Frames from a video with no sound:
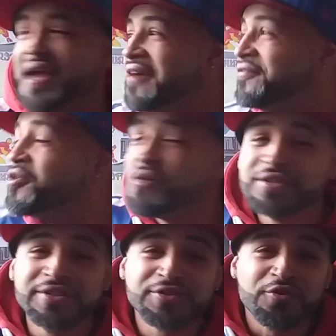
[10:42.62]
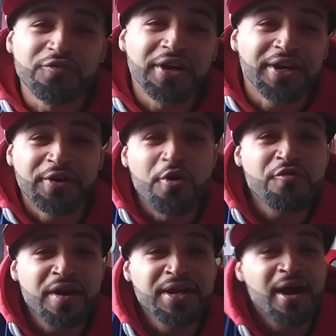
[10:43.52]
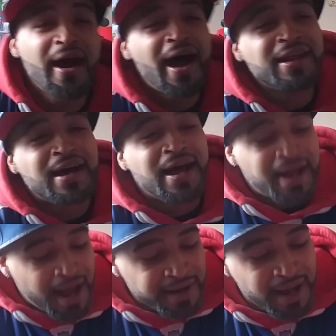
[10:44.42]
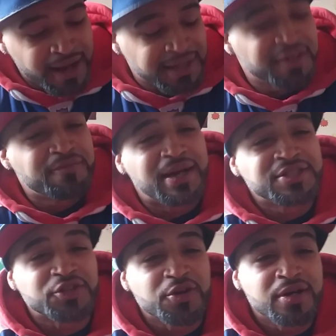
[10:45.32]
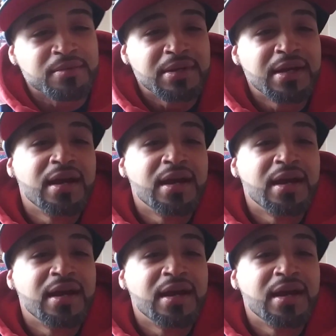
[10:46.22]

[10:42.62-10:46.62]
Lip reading: If it wasn't so fucking cold right now, I lift my shirt up